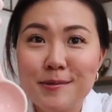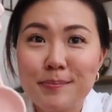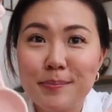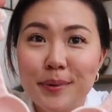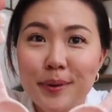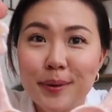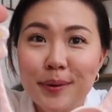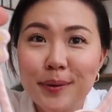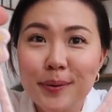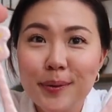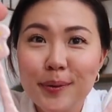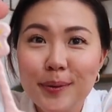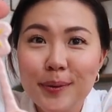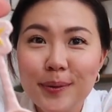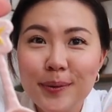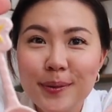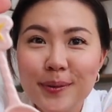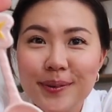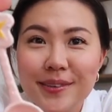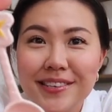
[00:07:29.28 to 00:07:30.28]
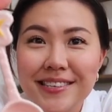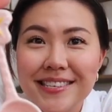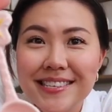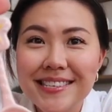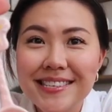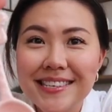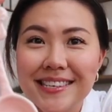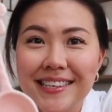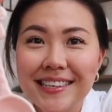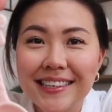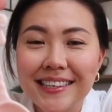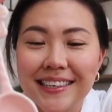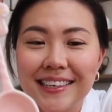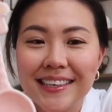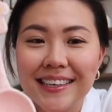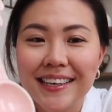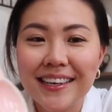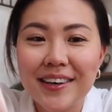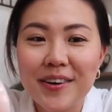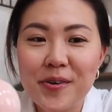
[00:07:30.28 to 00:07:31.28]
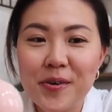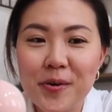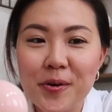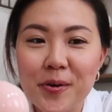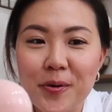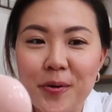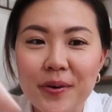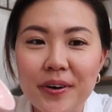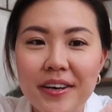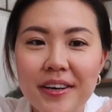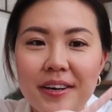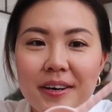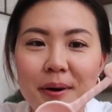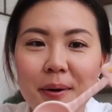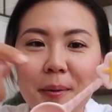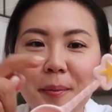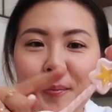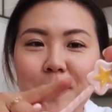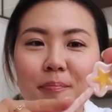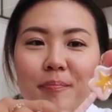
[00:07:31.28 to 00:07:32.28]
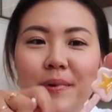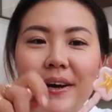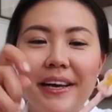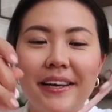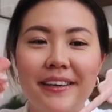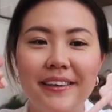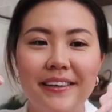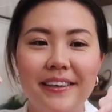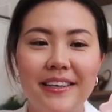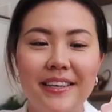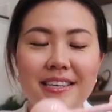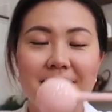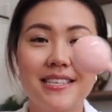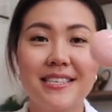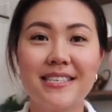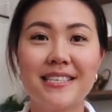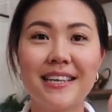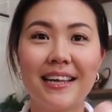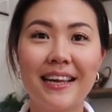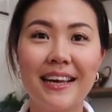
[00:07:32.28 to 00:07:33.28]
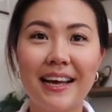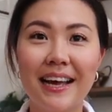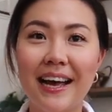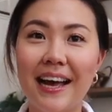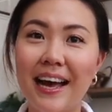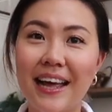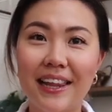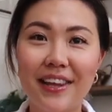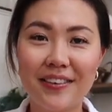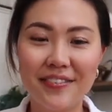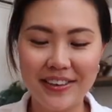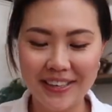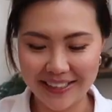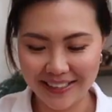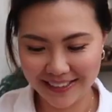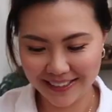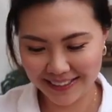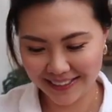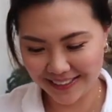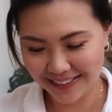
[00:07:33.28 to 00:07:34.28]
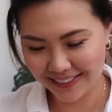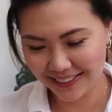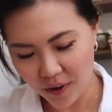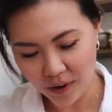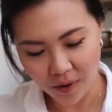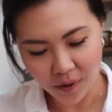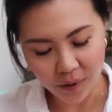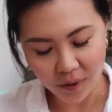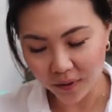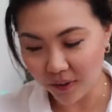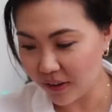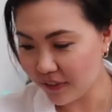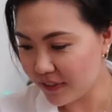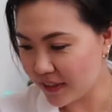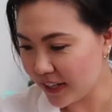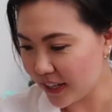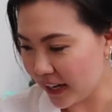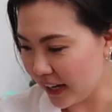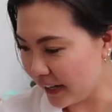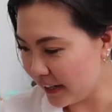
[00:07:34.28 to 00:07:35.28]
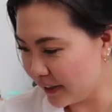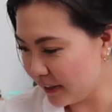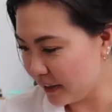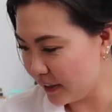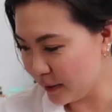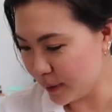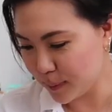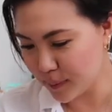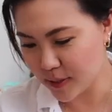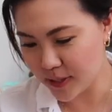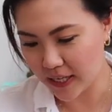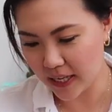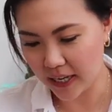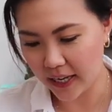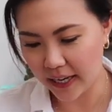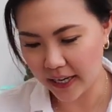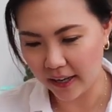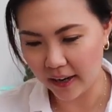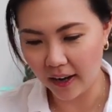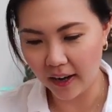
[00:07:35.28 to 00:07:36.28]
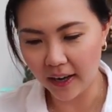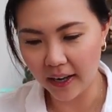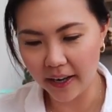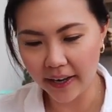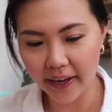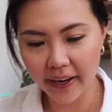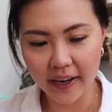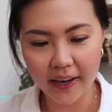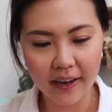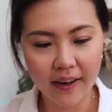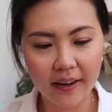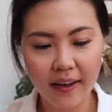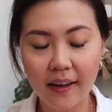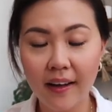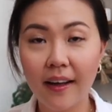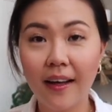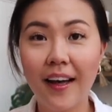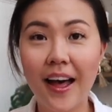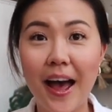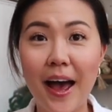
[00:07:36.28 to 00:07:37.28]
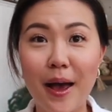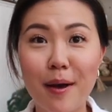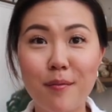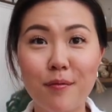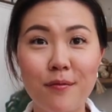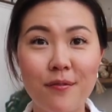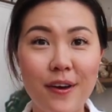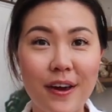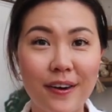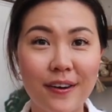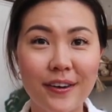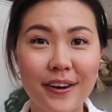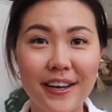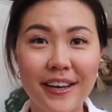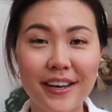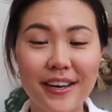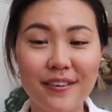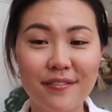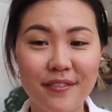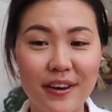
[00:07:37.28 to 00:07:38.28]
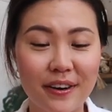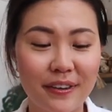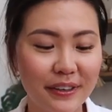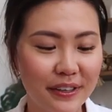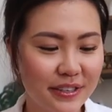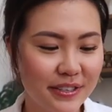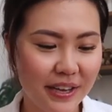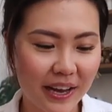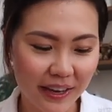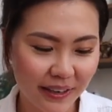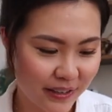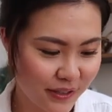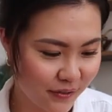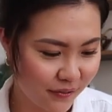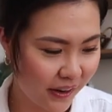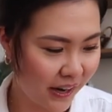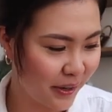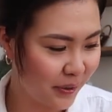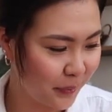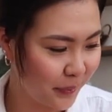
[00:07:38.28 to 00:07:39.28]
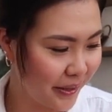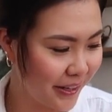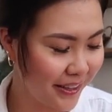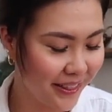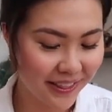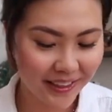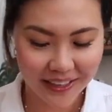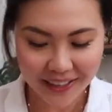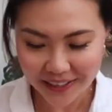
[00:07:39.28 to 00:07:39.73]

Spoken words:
spoons. Oh my goodness. I love it. All of the items that I got, I'm very, very satisfied with.